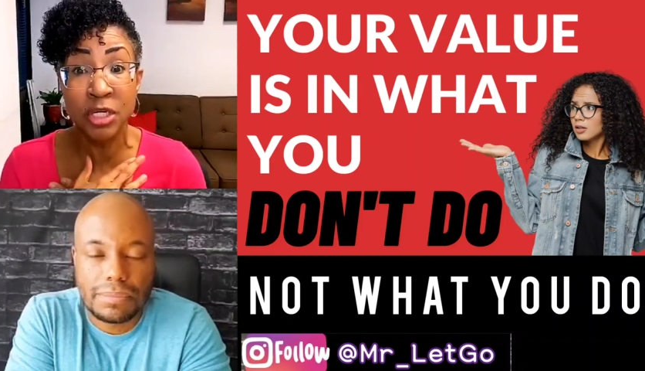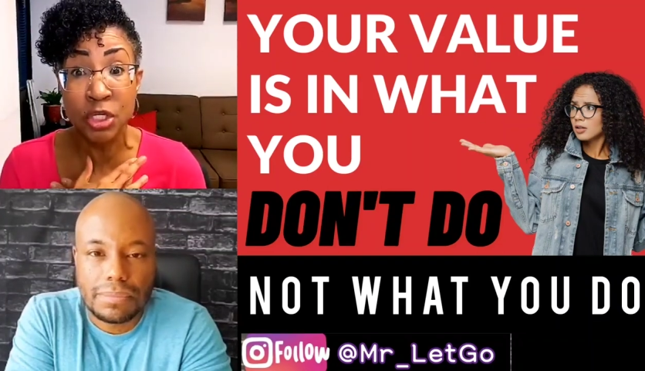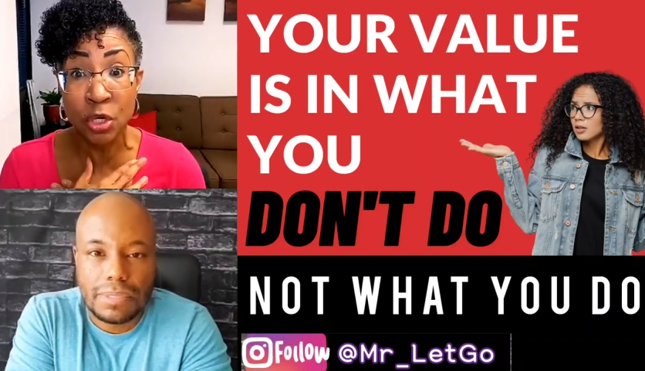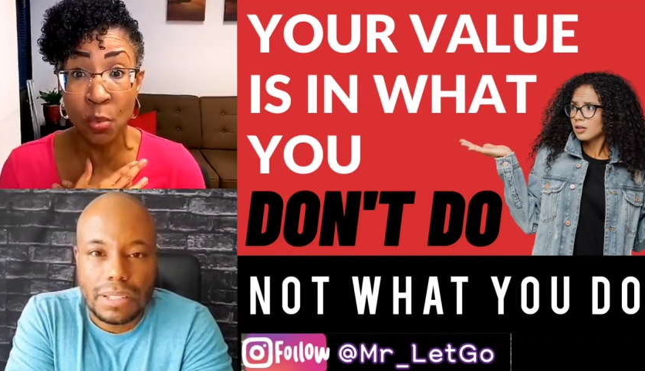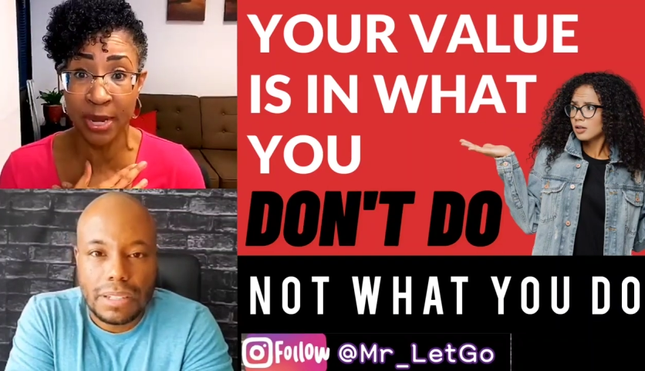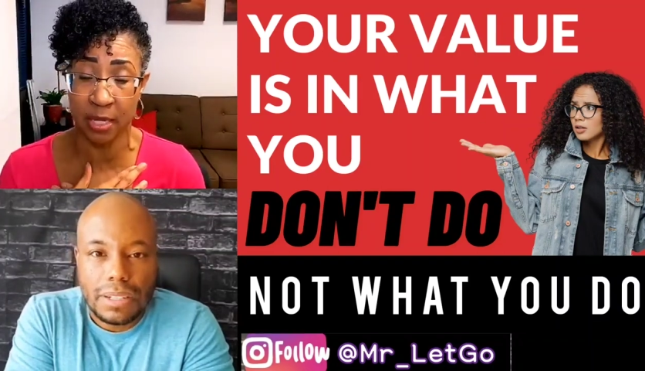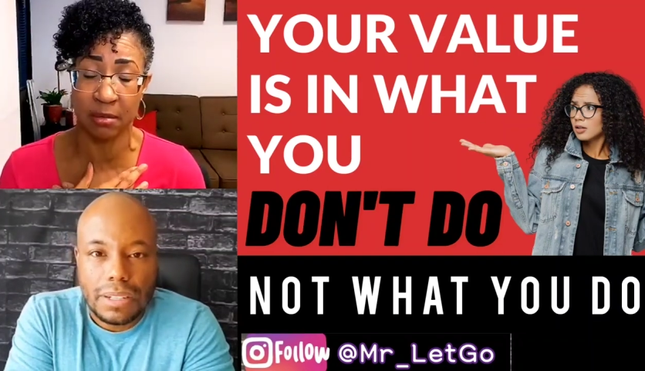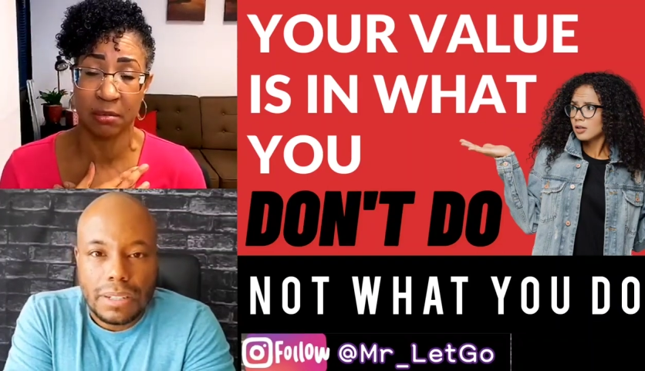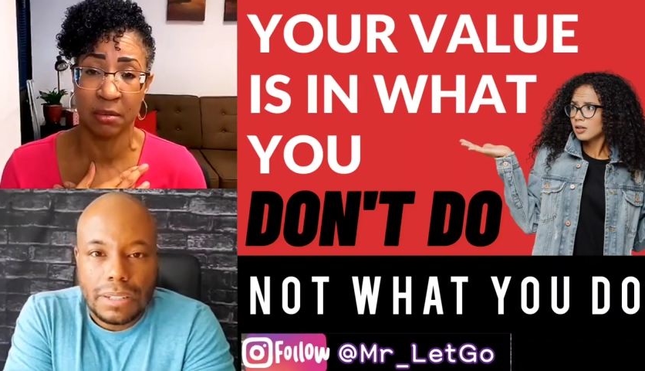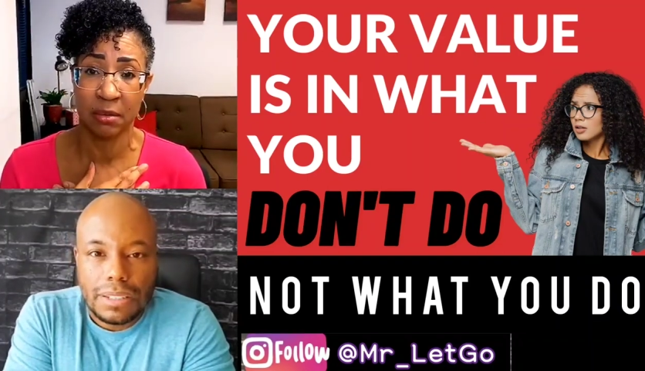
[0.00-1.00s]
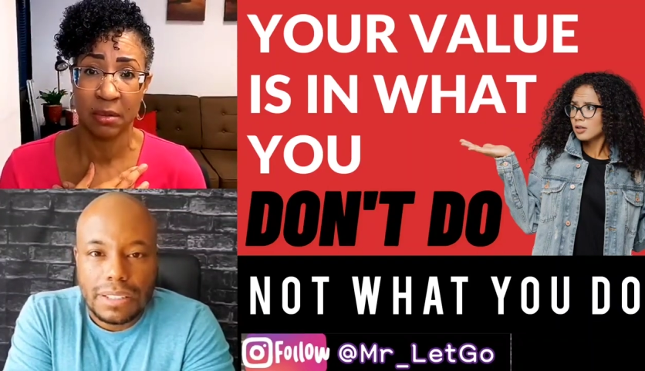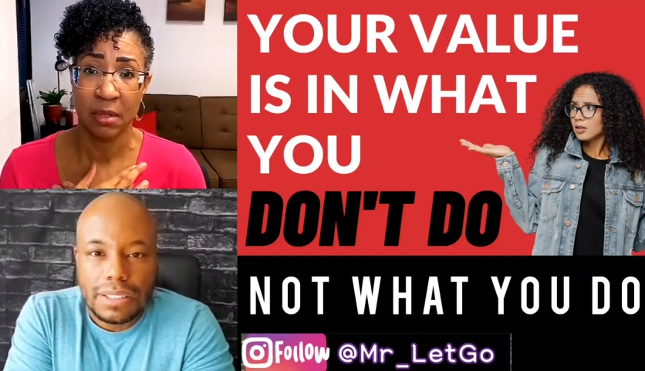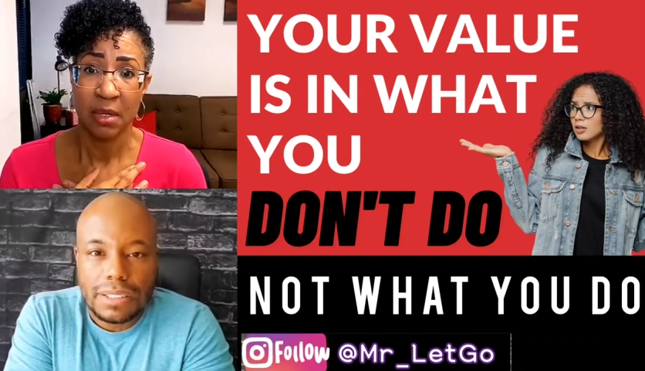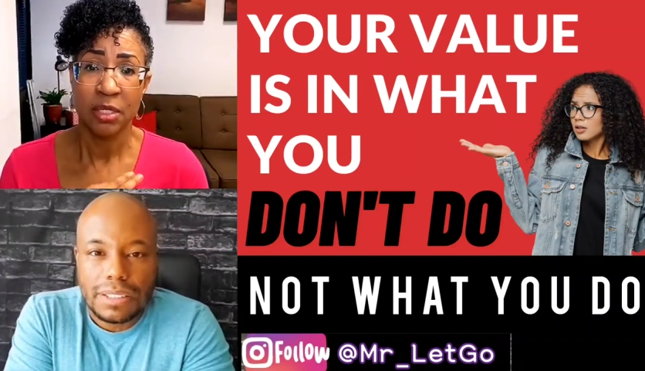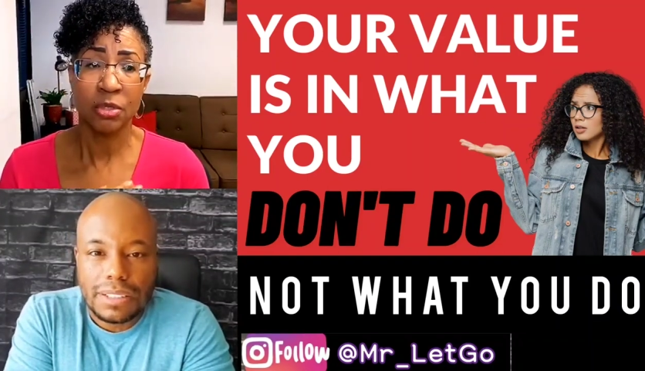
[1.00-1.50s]
Speaker 1: doing.
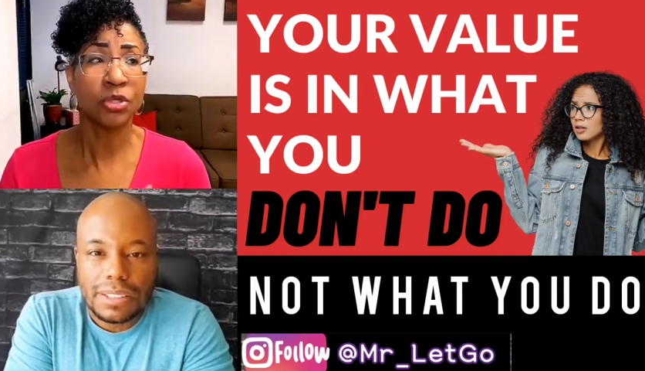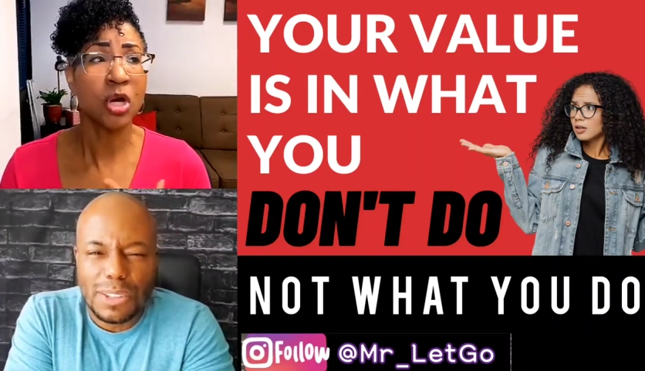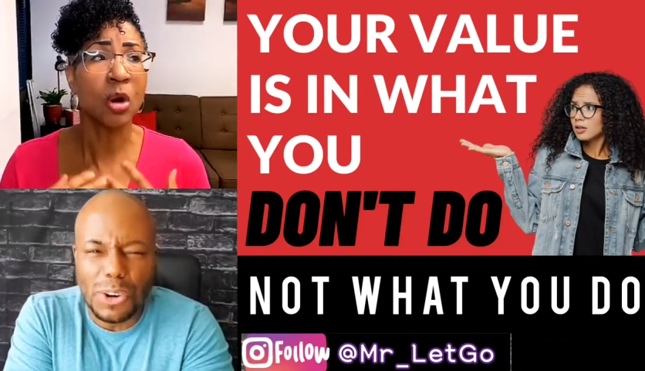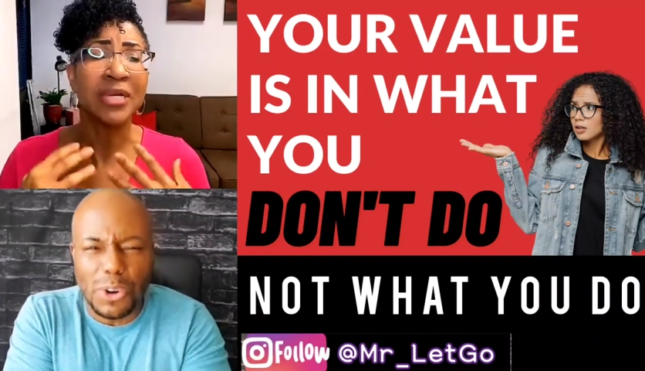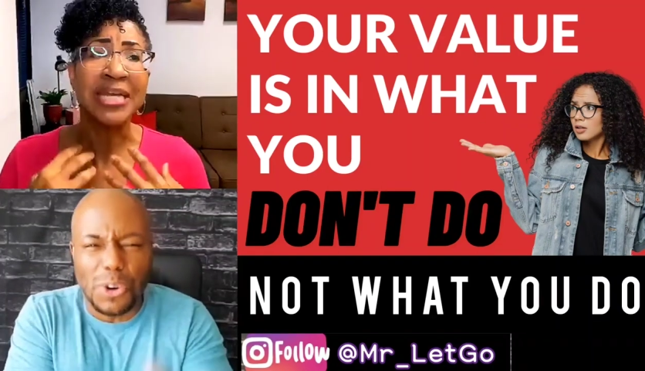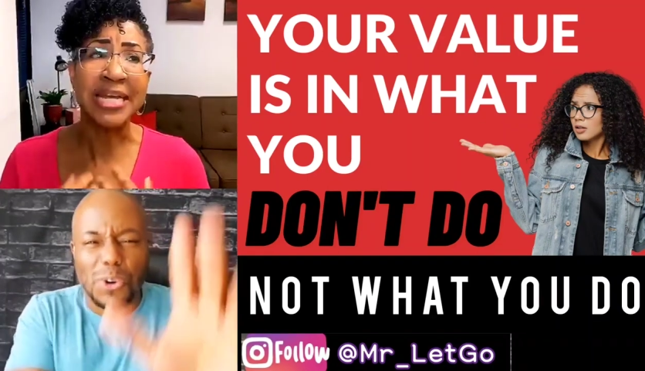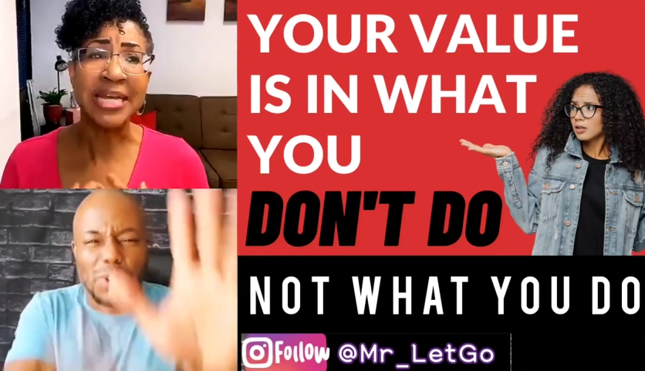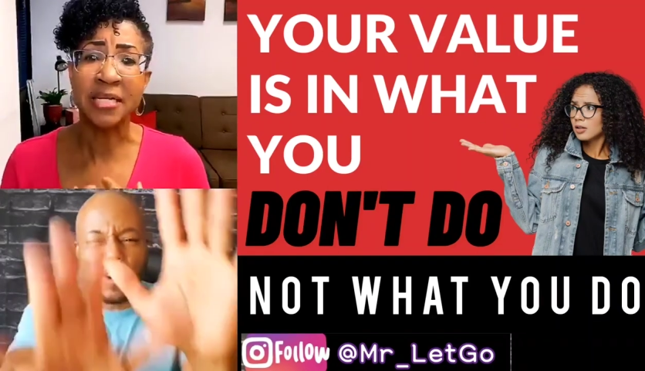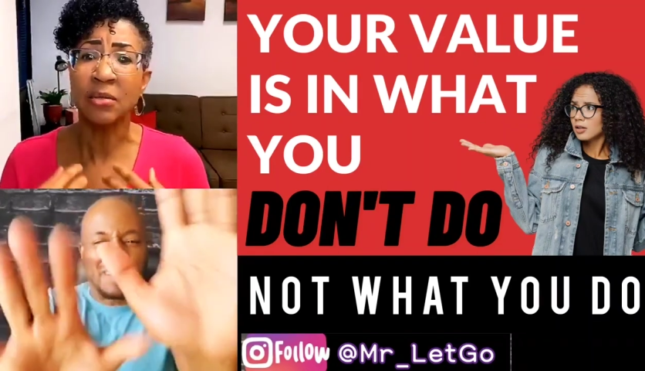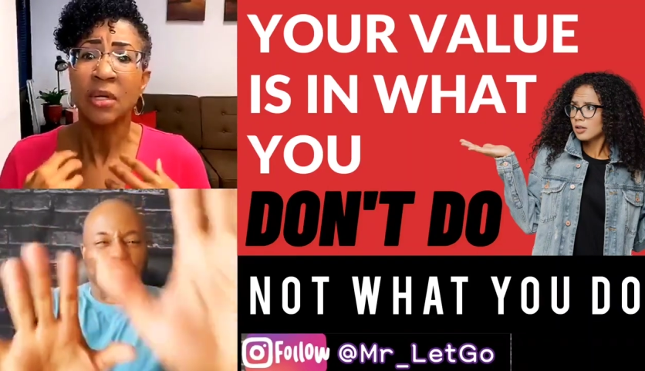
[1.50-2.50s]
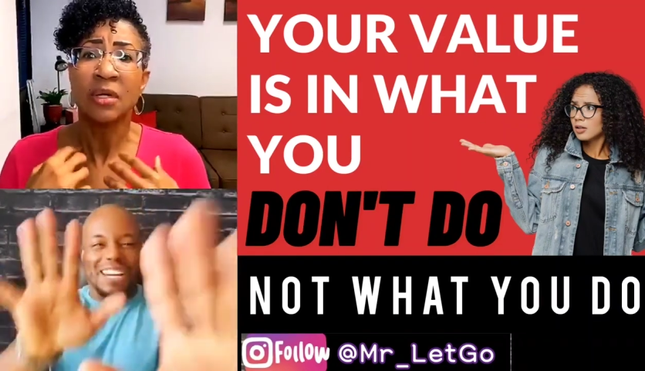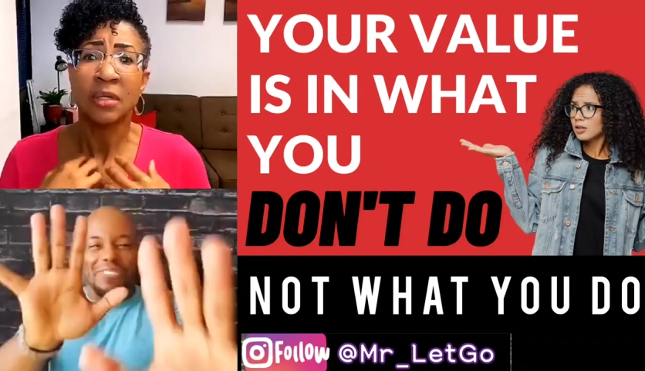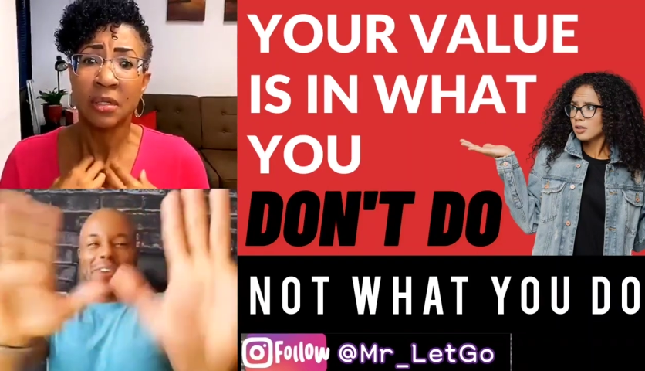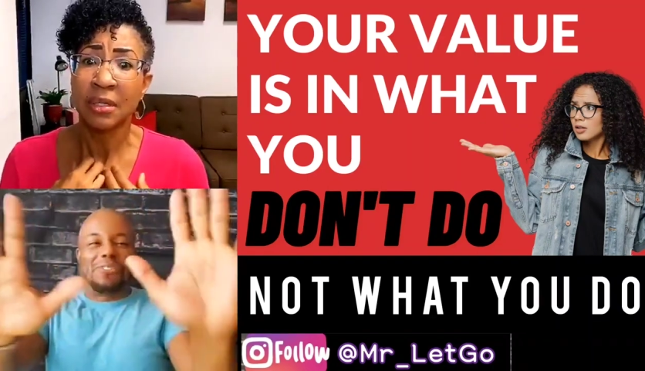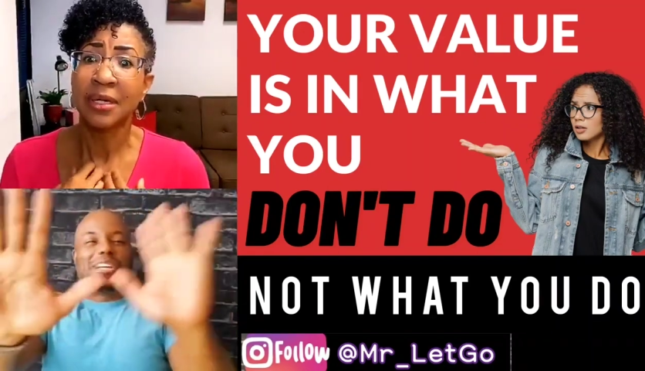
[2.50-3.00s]
You don't. Oh,
Speaker 2: wait, wait,
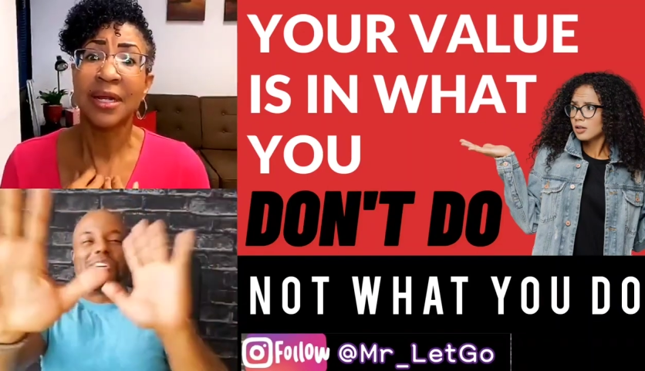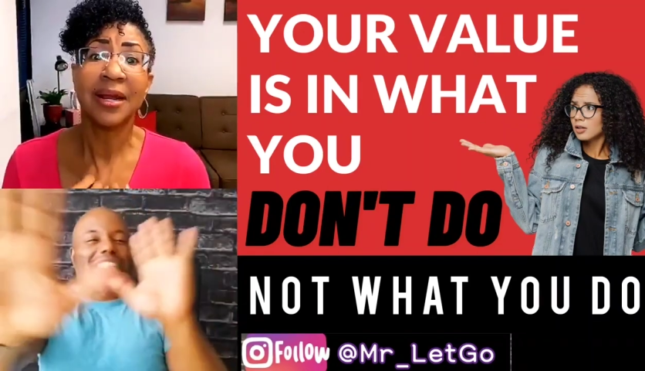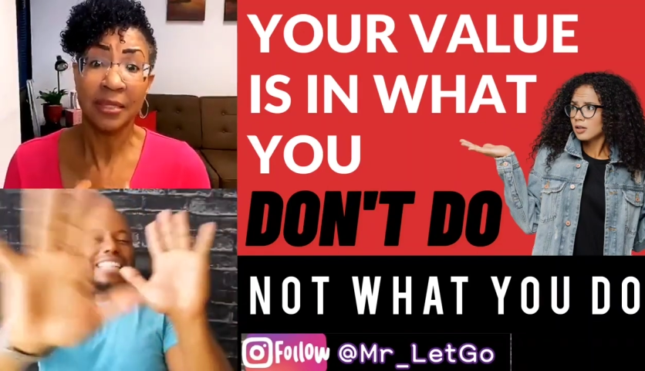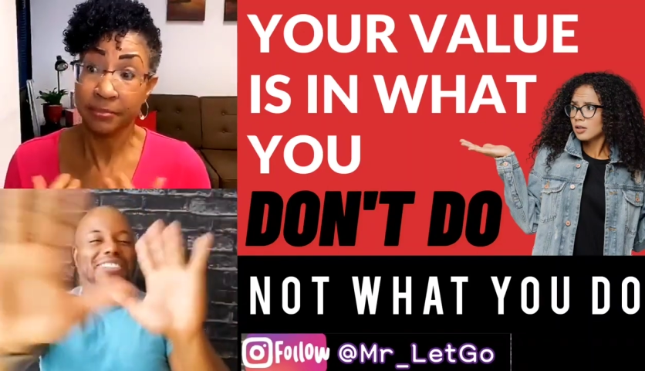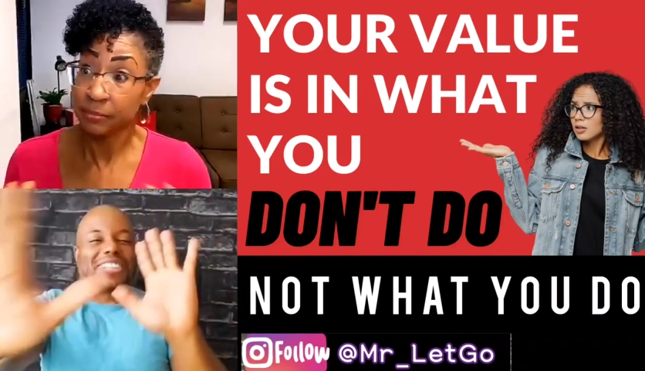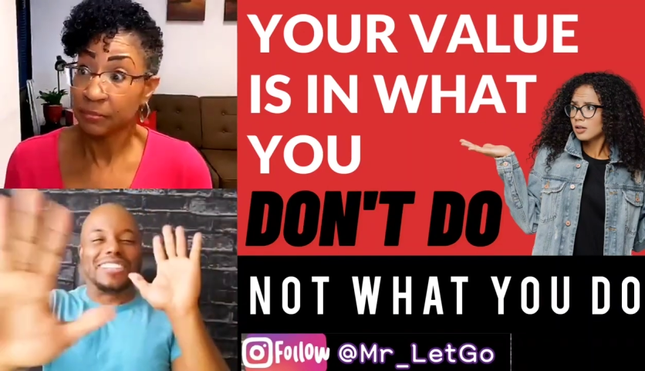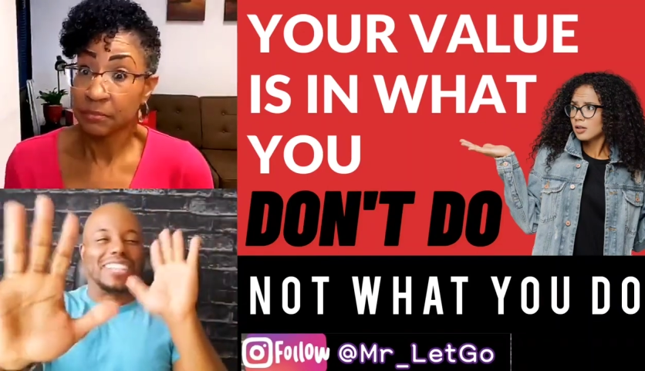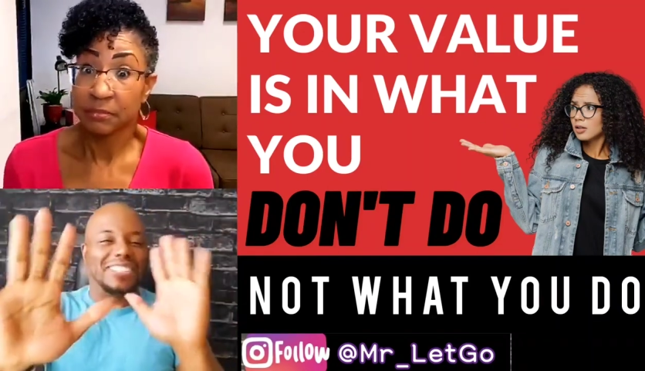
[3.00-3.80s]
wait. No, no, stop, stop, stop,